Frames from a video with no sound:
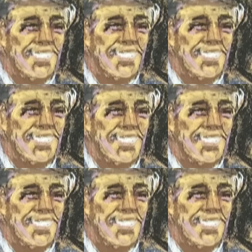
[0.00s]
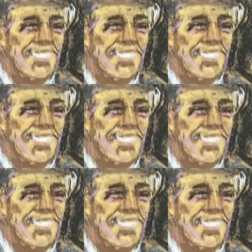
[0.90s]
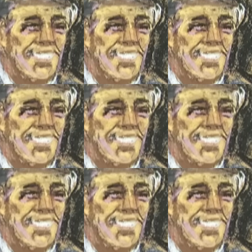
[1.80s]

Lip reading: (not speaking)